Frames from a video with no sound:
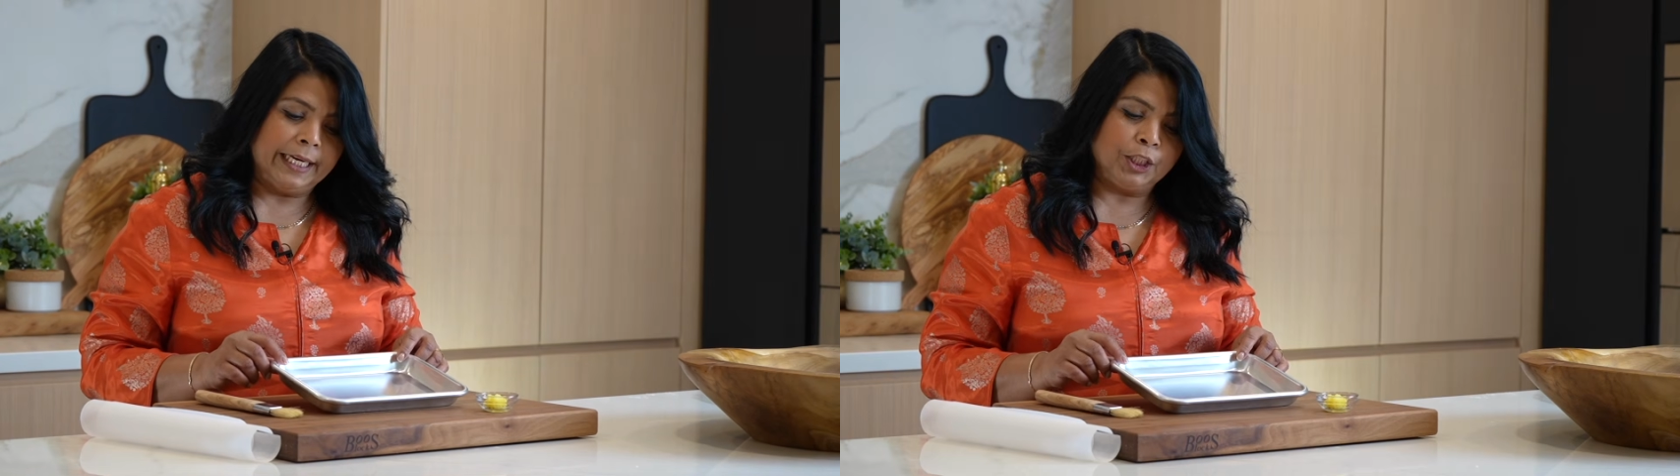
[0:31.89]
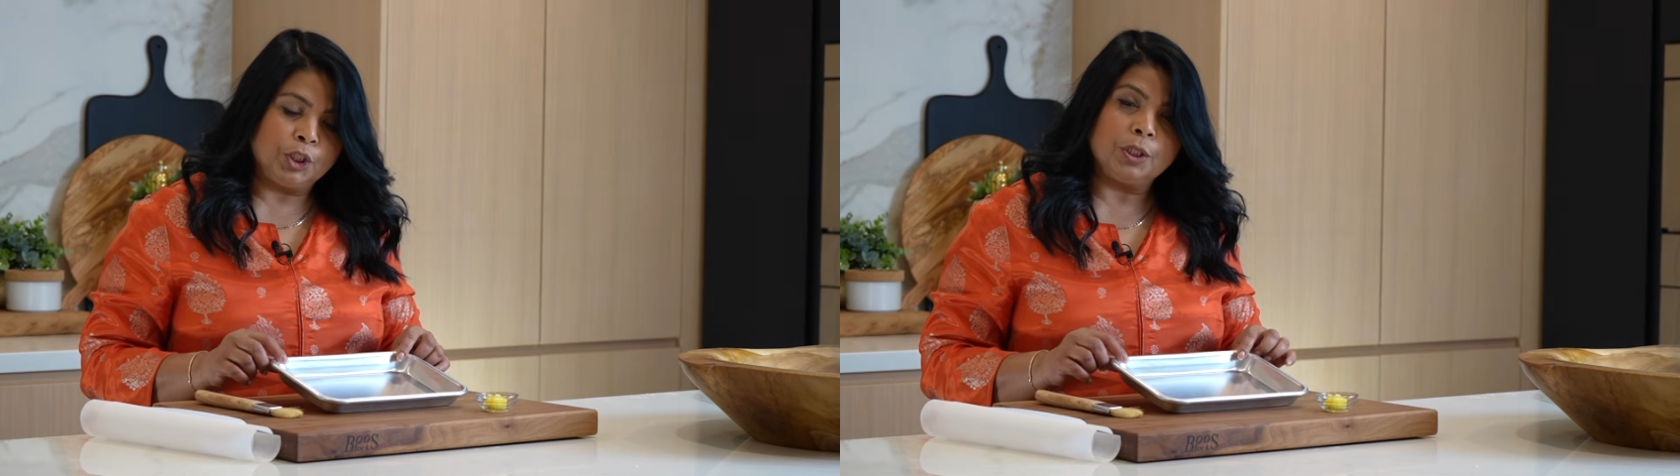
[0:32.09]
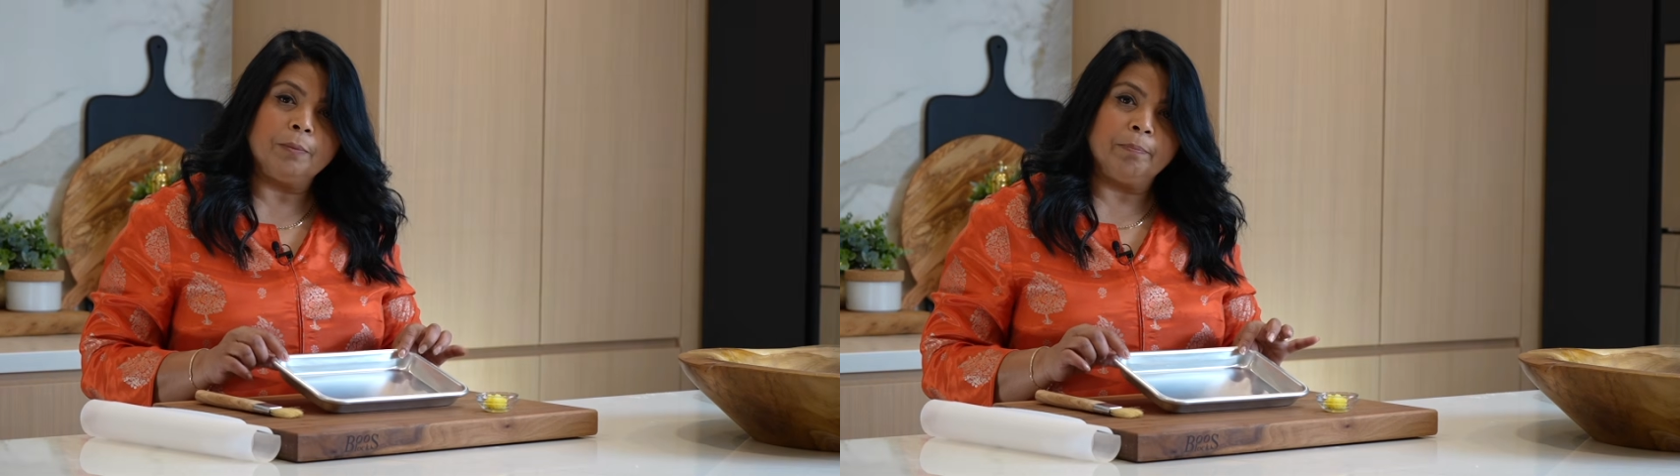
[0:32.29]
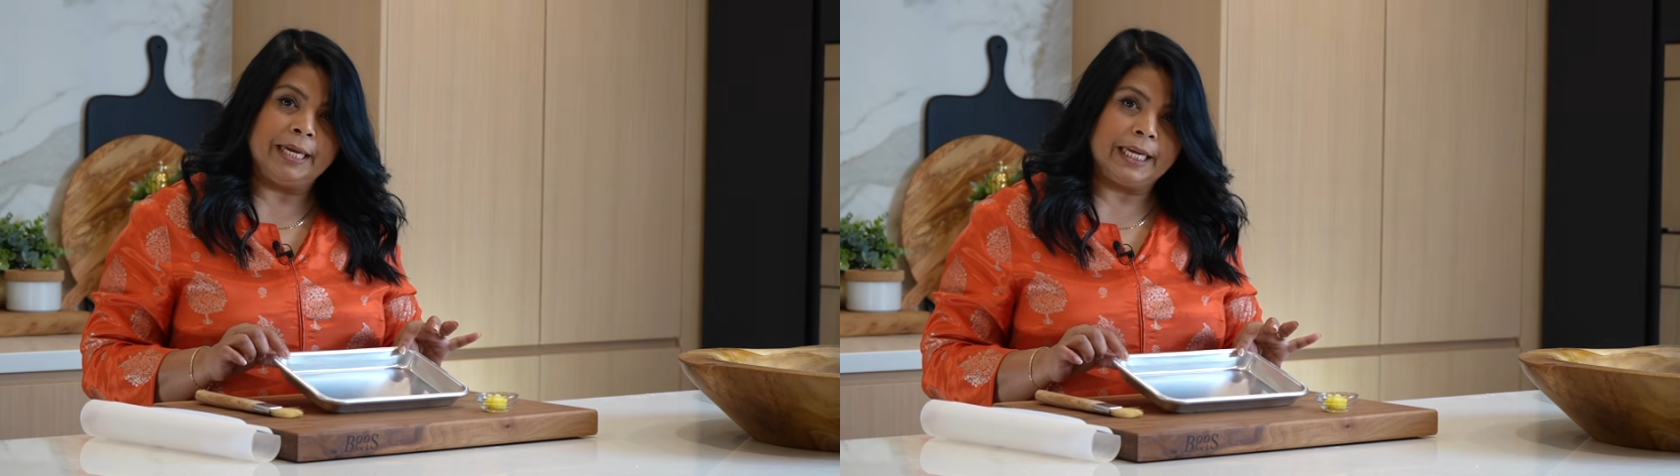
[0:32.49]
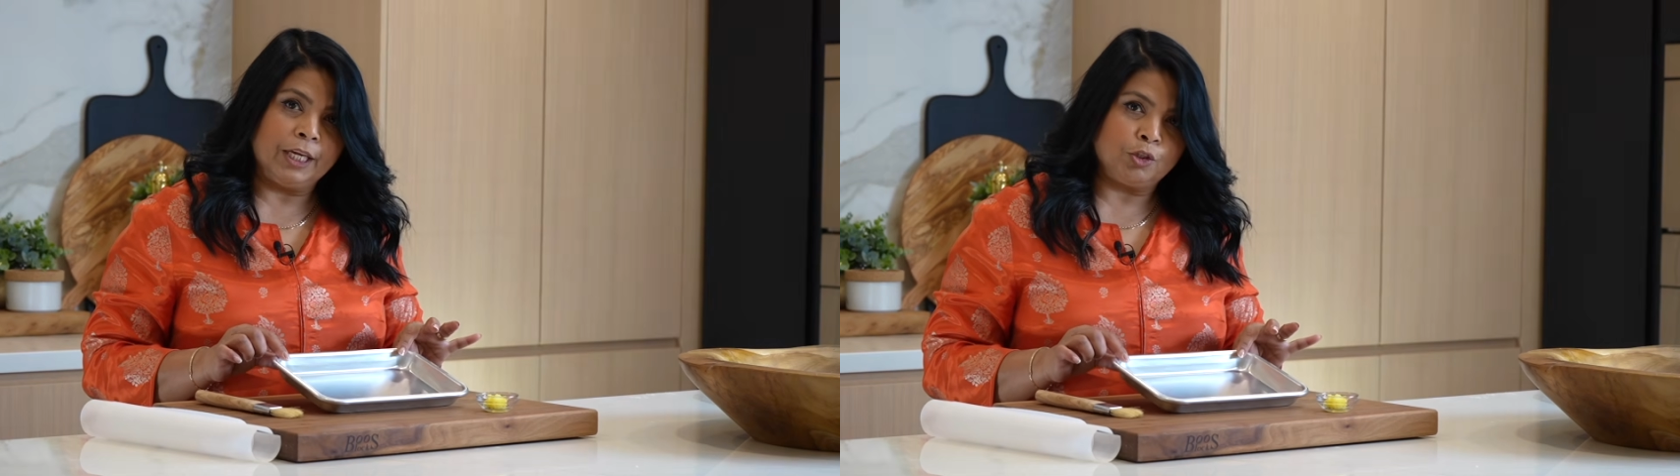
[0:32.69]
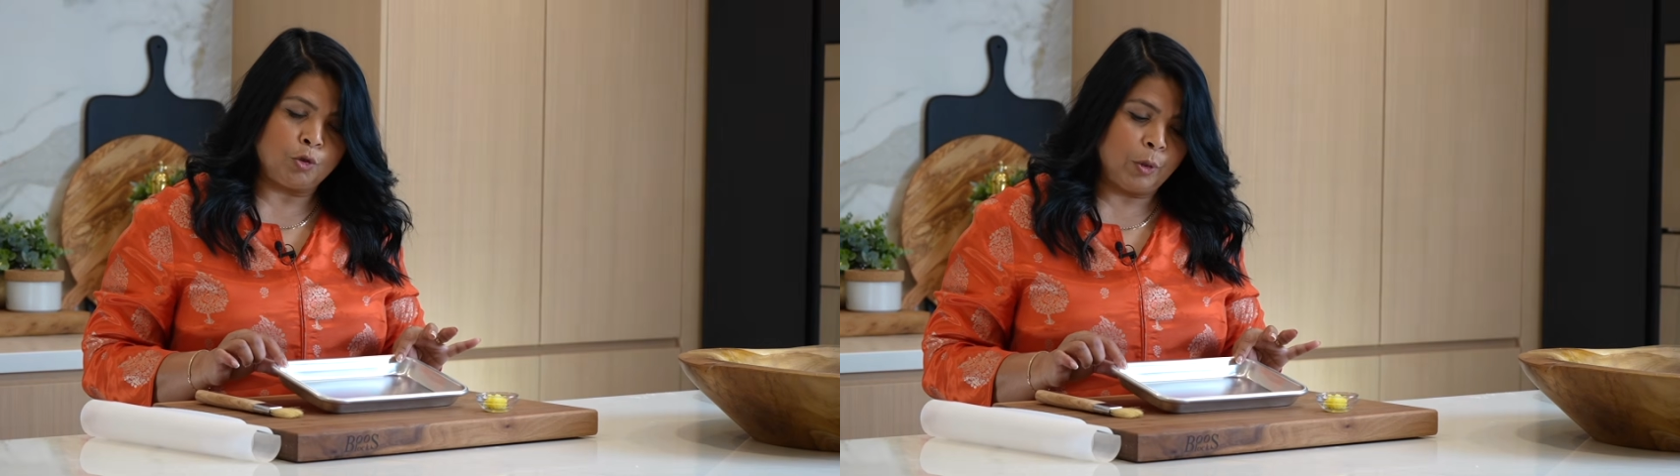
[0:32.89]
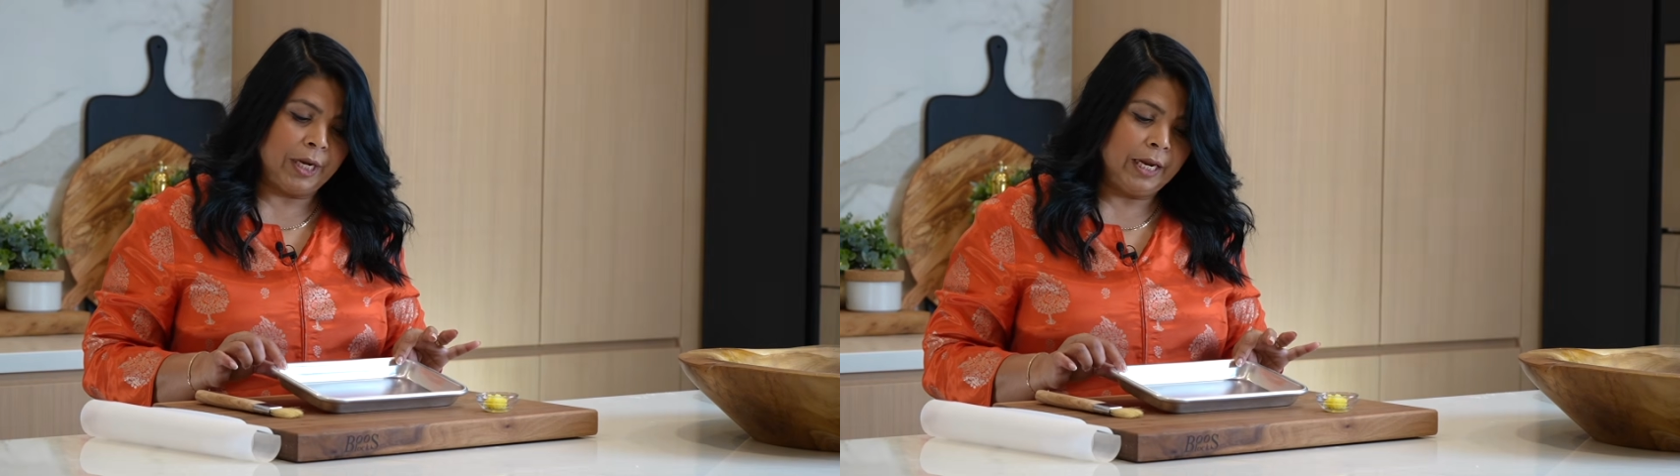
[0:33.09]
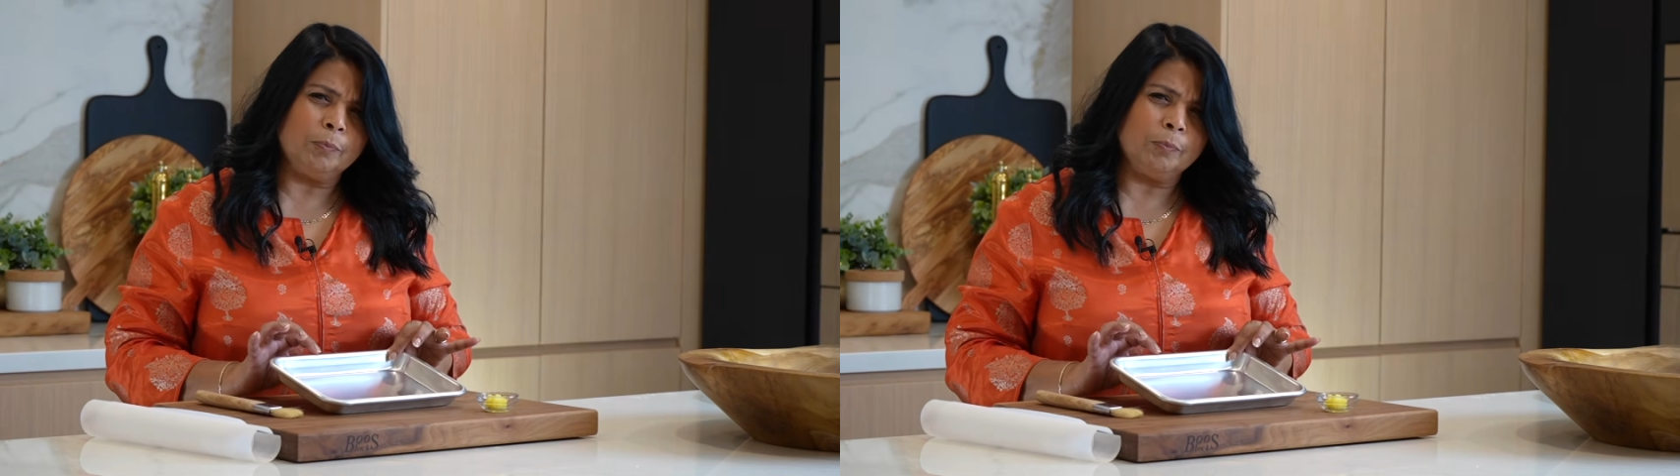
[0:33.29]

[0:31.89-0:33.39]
inch baking tray,